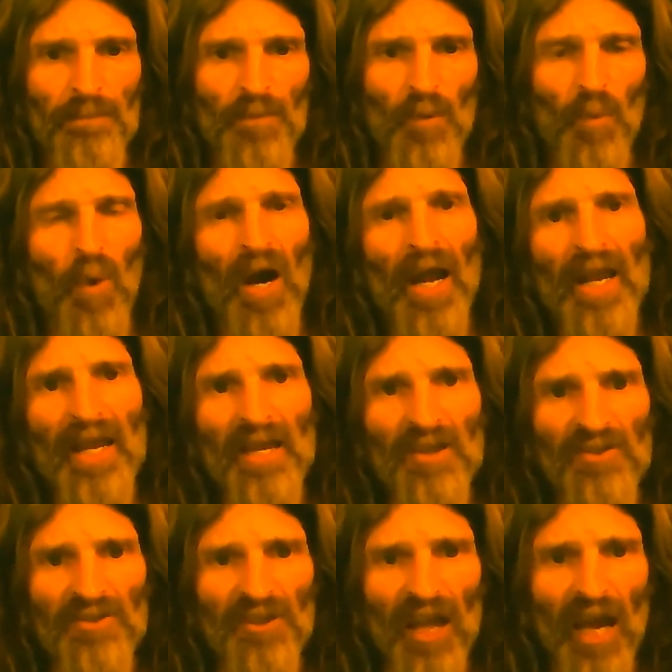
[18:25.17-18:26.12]
Why
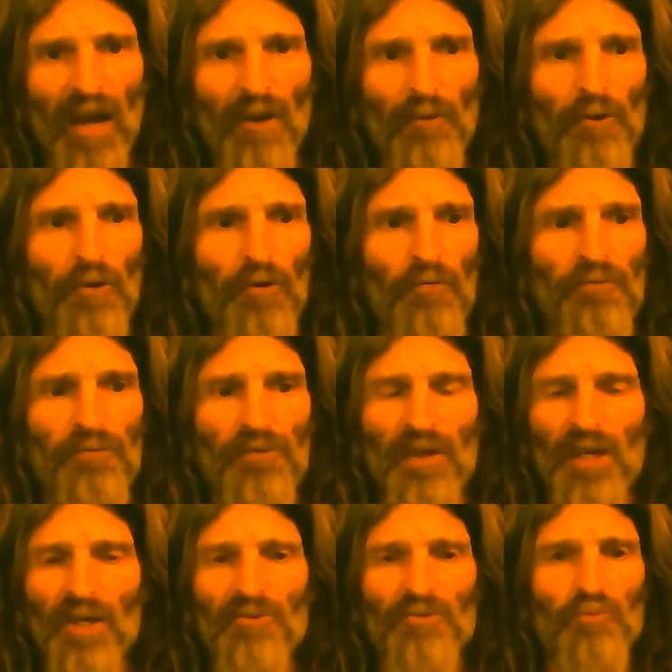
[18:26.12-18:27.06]
is that,
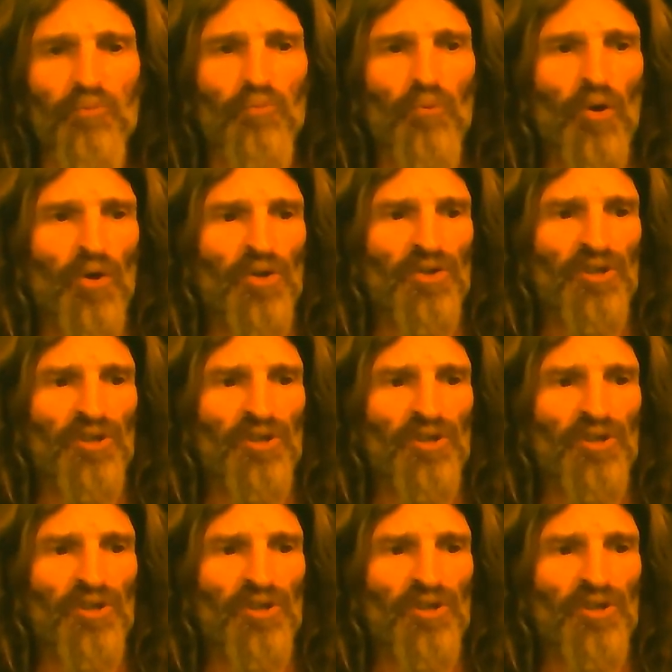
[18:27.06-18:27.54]
Rupius?